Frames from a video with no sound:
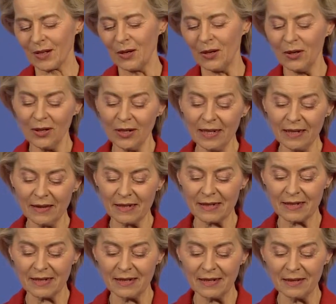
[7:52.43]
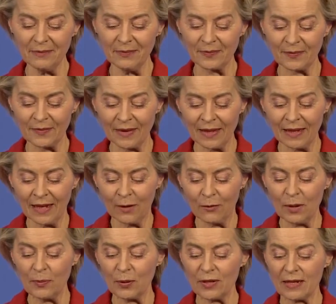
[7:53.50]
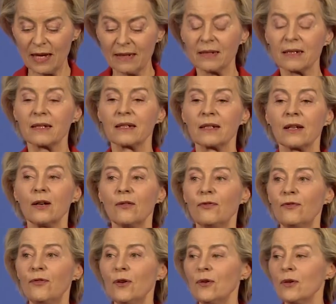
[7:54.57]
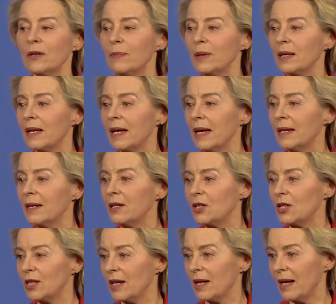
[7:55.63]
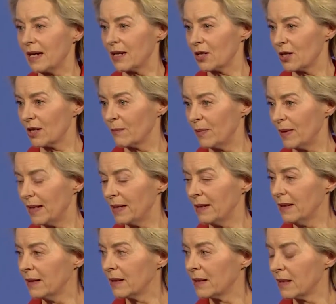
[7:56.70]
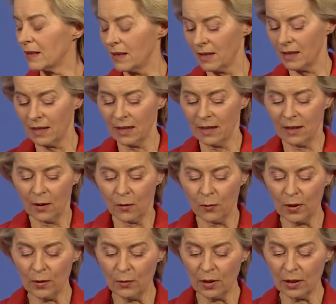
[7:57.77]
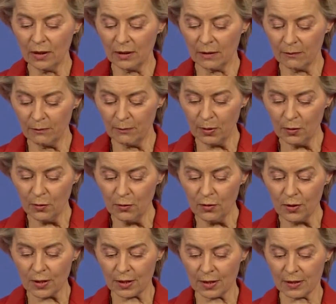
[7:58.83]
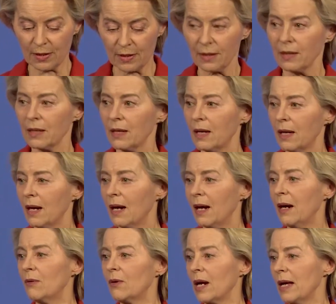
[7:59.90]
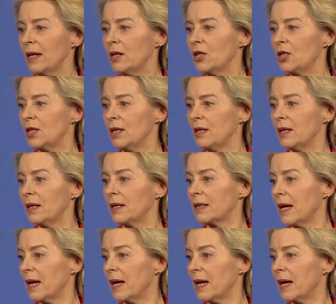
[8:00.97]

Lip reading: Earlier this year, we presented an affordable energy action plan. We will boost our energy and